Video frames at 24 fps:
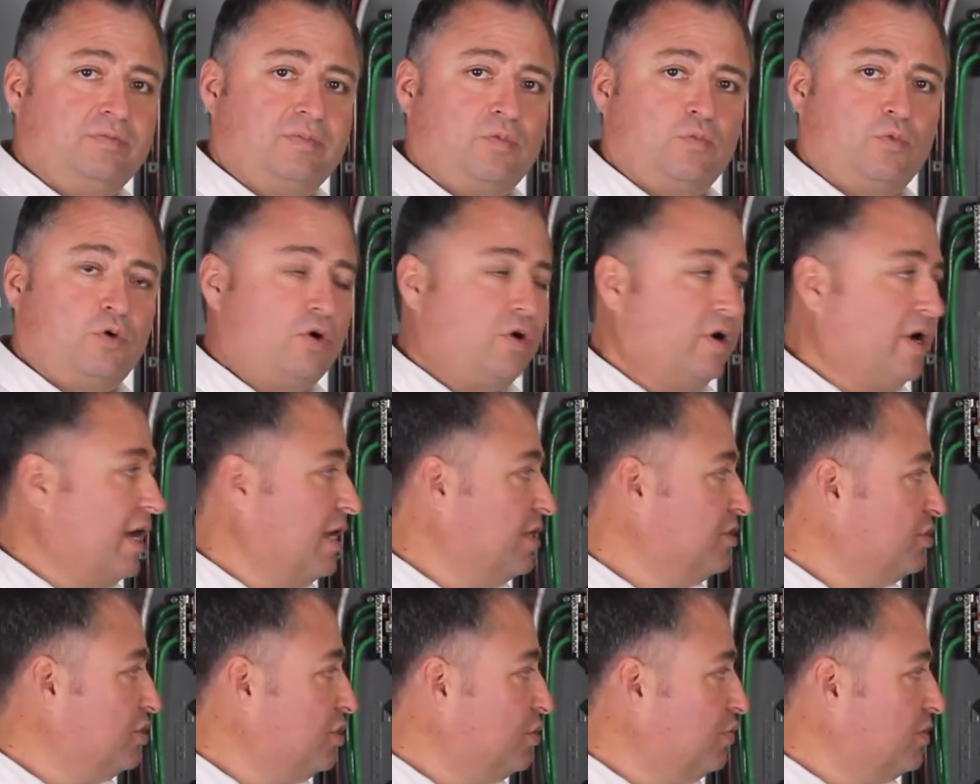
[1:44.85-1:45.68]

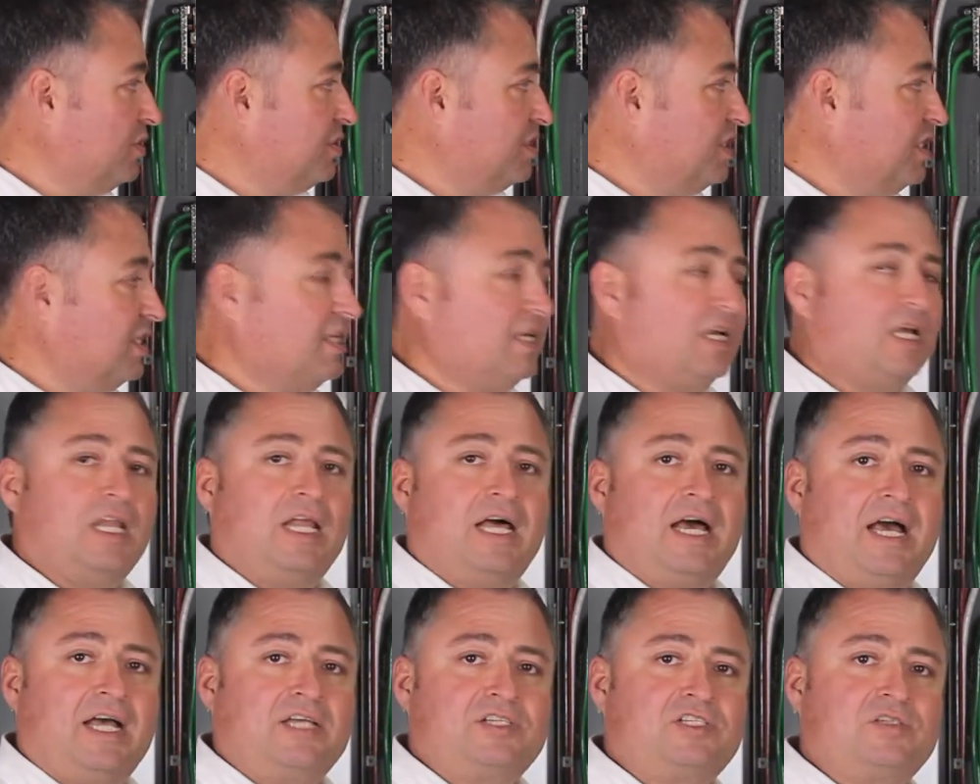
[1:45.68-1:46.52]
whereas you would see the
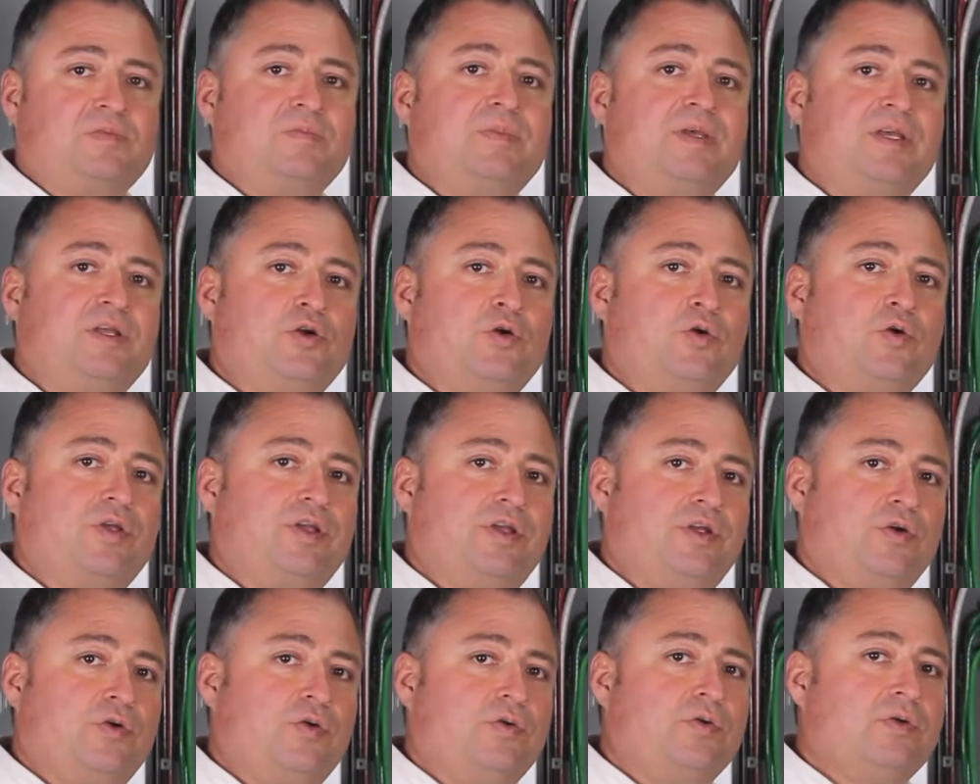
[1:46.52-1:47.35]
glass meter
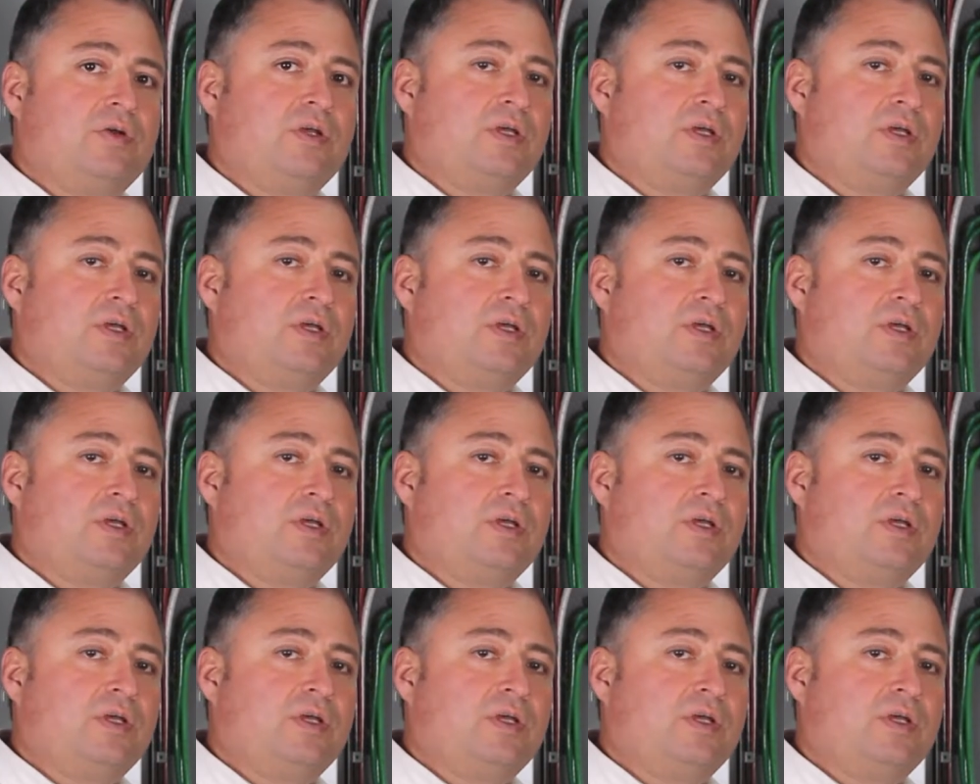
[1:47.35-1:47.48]
here.